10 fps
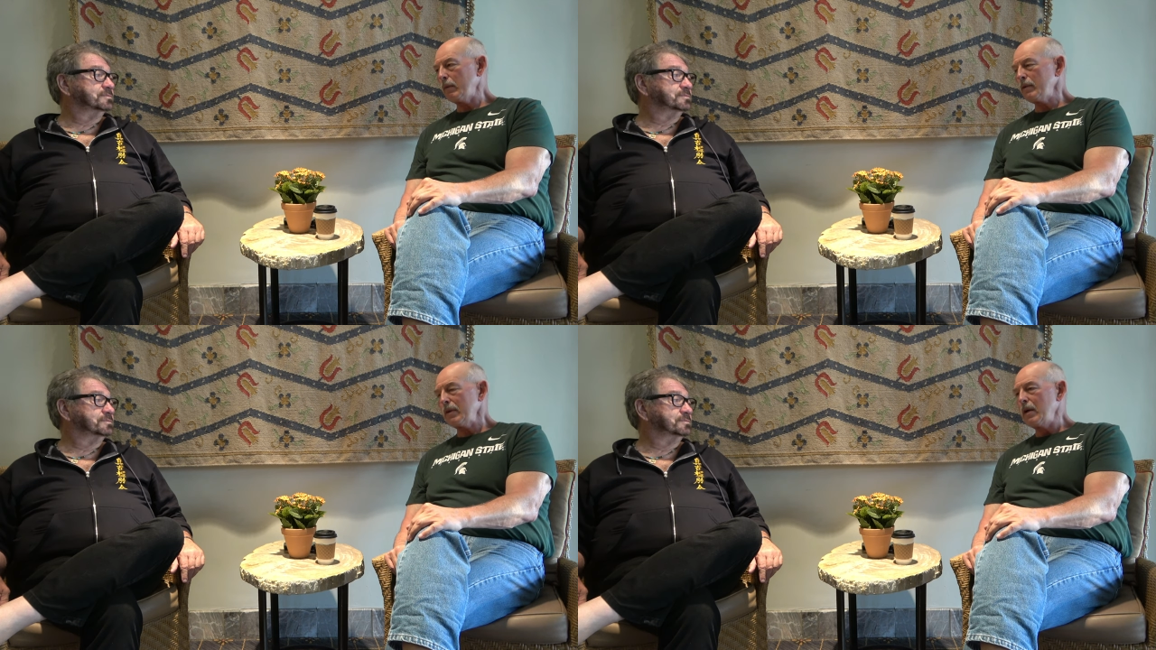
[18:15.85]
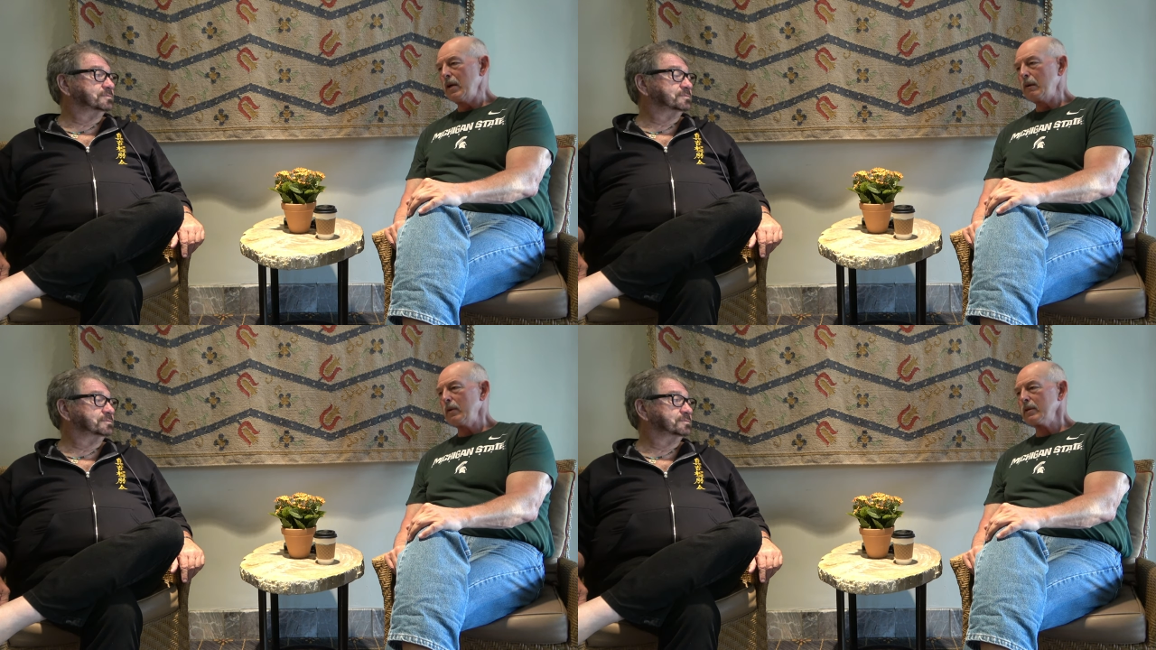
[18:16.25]
Speaker 1: which
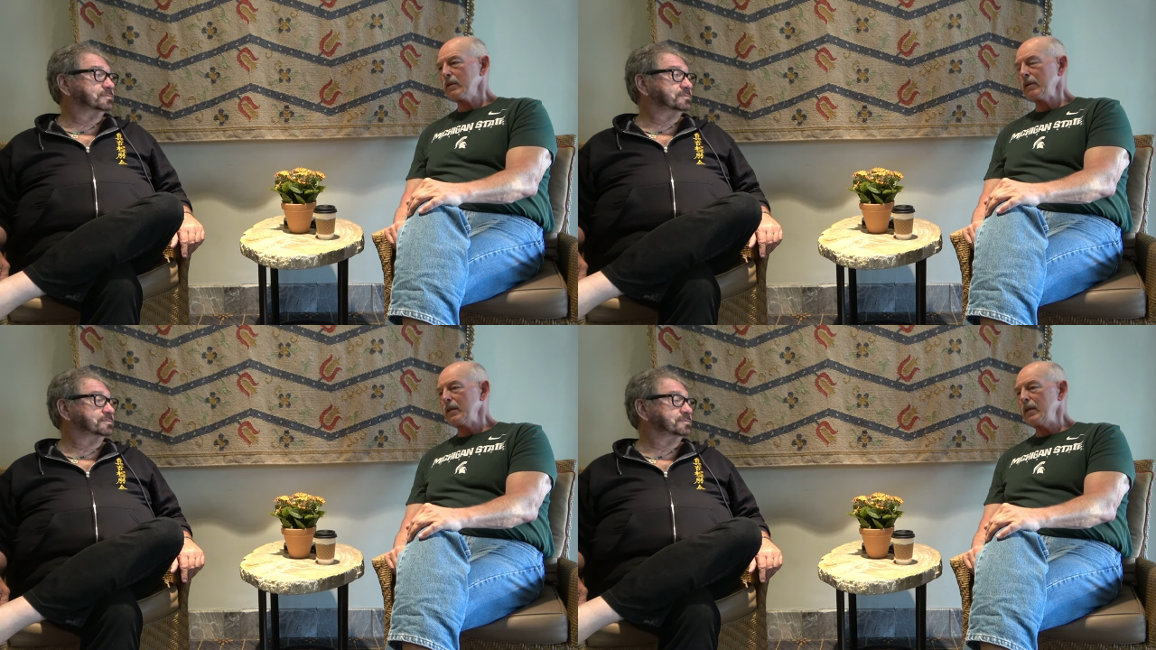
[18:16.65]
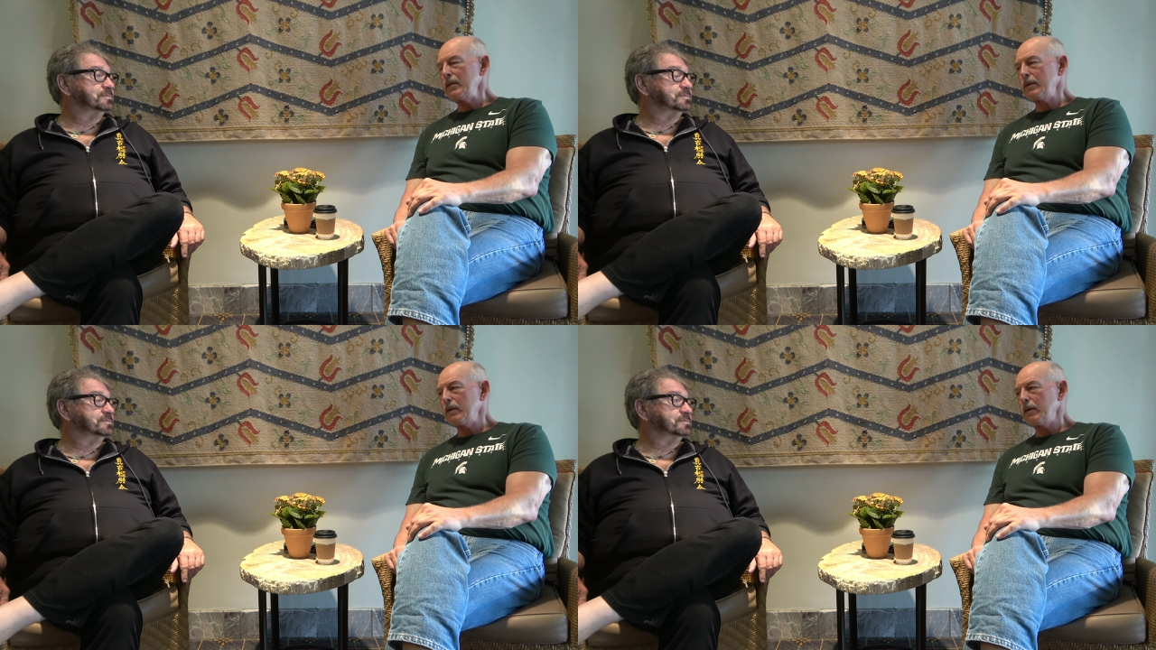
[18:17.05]
it wasn't
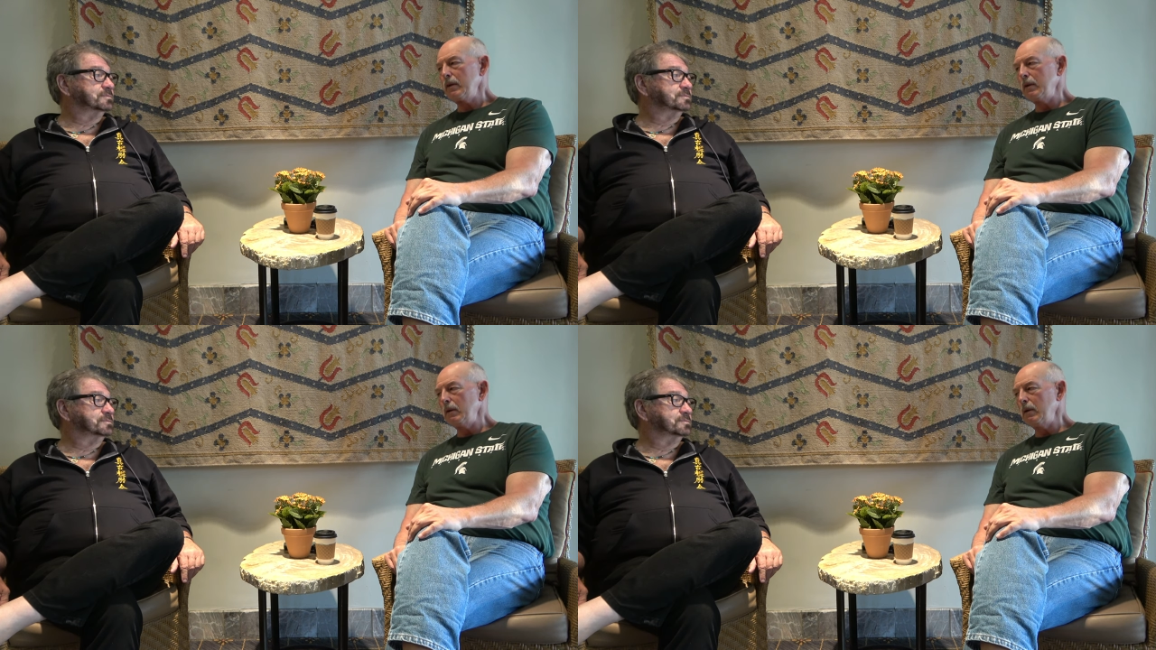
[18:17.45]
easy to do.